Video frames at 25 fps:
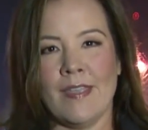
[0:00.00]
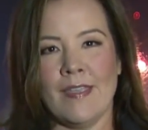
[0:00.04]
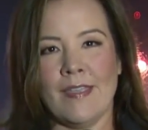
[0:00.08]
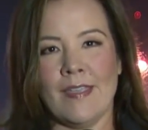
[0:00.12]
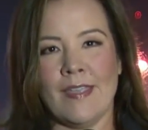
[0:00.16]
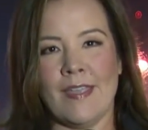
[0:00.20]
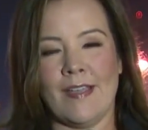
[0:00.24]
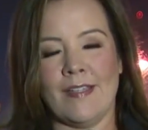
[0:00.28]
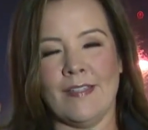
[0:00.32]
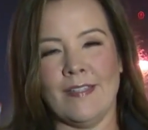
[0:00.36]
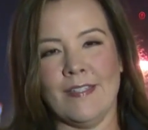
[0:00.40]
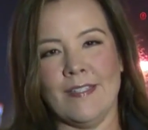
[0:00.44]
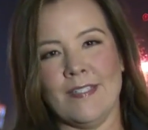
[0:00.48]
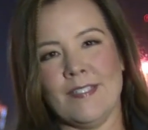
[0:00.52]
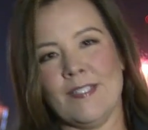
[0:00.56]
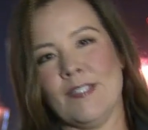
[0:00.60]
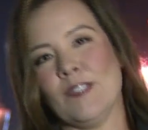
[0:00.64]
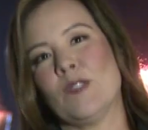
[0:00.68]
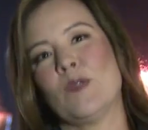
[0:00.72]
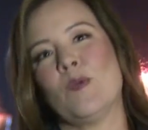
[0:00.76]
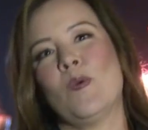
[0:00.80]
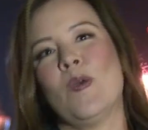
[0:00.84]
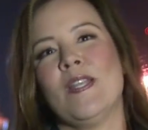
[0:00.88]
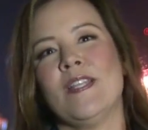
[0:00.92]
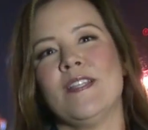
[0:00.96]
Yeah, Liz,
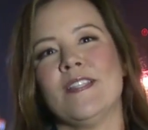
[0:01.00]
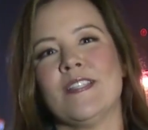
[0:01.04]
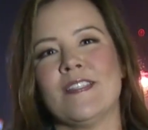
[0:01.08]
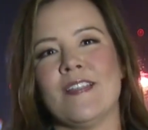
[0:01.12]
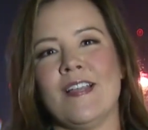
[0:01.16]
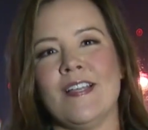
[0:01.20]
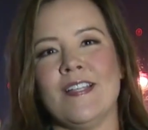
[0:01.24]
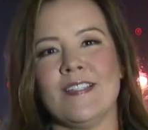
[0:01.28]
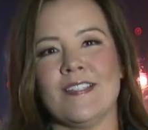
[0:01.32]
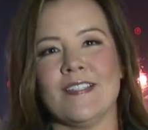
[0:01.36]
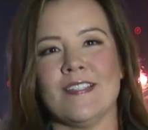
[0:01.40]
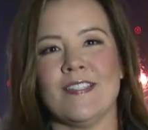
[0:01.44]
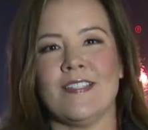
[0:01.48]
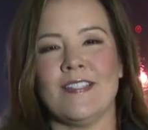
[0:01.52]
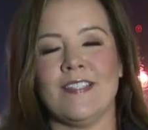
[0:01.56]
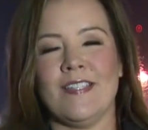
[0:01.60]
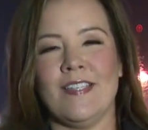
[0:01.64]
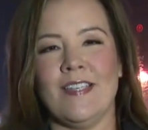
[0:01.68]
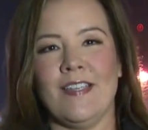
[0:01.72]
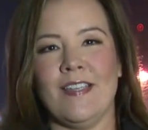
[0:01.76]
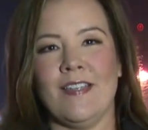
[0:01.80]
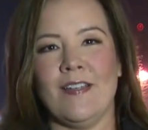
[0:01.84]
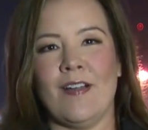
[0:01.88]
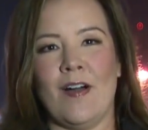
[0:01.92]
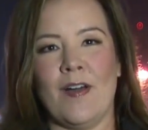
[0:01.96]
it's quite a sight to
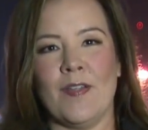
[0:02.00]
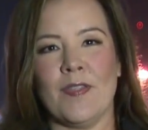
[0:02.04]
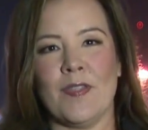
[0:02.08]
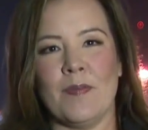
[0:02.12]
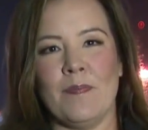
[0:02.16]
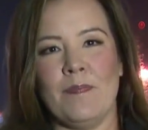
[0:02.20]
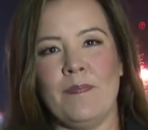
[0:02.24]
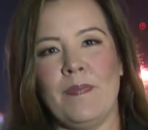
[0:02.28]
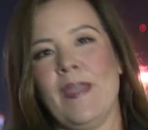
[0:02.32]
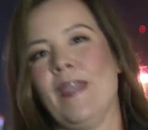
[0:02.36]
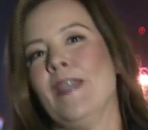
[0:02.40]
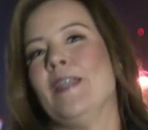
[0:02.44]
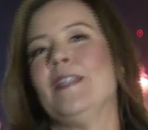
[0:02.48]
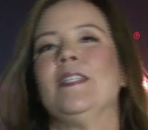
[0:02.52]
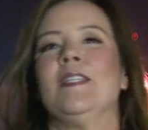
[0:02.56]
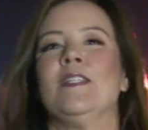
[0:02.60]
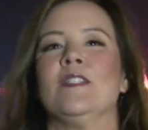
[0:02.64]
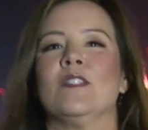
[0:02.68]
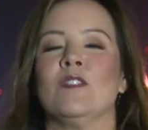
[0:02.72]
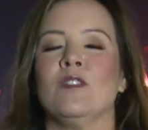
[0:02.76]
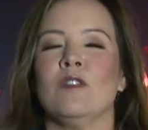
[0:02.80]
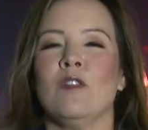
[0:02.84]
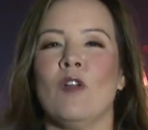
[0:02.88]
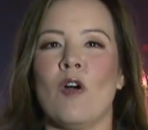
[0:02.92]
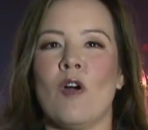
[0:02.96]
see on the bay,
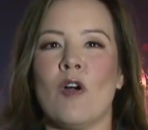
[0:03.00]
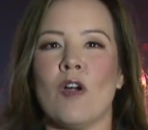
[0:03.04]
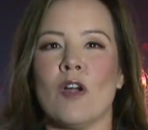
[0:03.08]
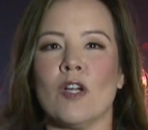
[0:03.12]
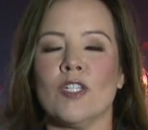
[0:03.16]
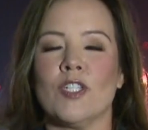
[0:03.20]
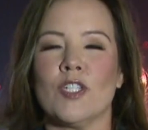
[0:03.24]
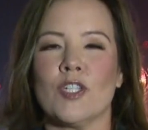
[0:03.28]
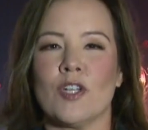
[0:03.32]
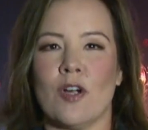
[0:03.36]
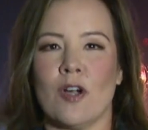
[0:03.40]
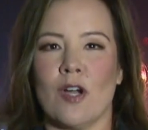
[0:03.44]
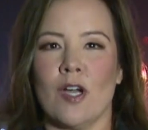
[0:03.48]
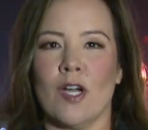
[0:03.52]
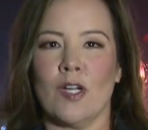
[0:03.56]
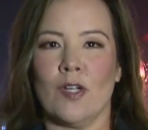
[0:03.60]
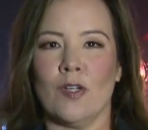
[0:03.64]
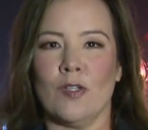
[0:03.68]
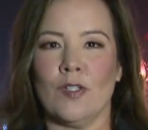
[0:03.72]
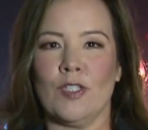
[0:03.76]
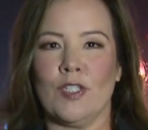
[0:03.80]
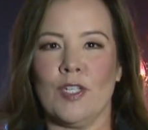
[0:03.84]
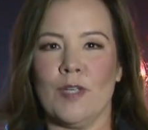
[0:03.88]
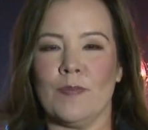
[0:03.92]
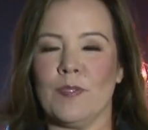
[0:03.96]
these large
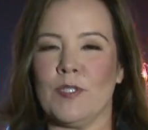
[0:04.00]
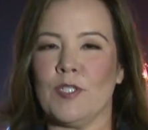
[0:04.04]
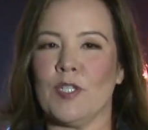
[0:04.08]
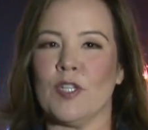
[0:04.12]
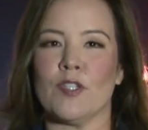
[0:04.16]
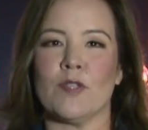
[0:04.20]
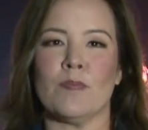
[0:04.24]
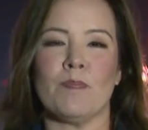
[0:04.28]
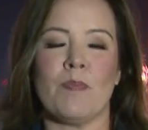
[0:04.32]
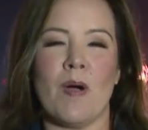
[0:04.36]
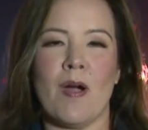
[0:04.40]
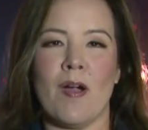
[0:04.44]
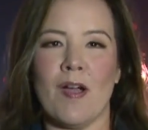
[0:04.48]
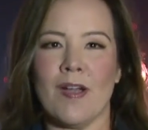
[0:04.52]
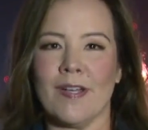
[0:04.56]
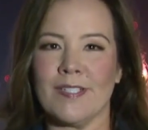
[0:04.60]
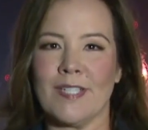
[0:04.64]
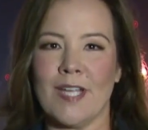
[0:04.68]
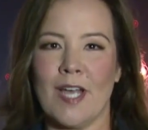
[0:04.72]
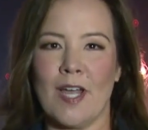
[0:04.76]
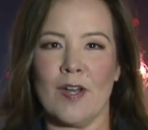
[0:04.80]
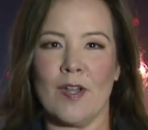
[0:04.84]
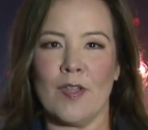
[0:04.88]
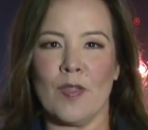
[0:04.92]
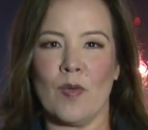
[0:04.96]
cargo ships just parked
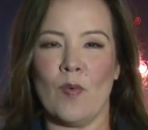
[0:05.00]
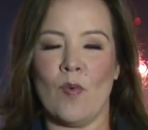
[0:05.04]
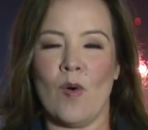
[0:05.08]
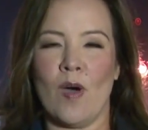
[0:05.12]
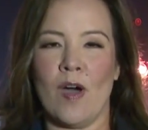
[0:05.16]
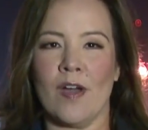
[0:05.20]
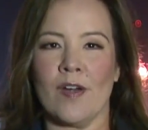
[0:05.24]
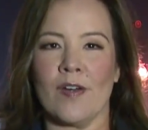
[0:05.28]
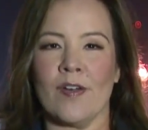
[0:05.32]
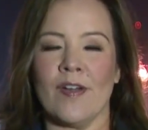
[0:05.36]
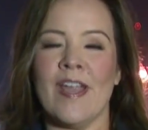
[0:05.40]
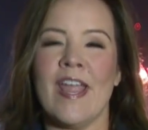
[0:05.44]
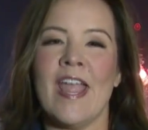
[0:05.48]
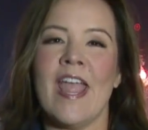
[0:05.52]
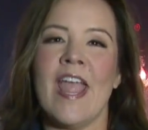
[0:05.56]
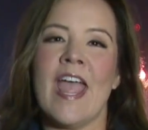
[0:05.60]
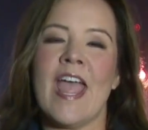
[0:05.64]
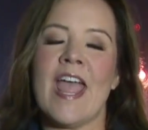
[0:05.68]
out on the water.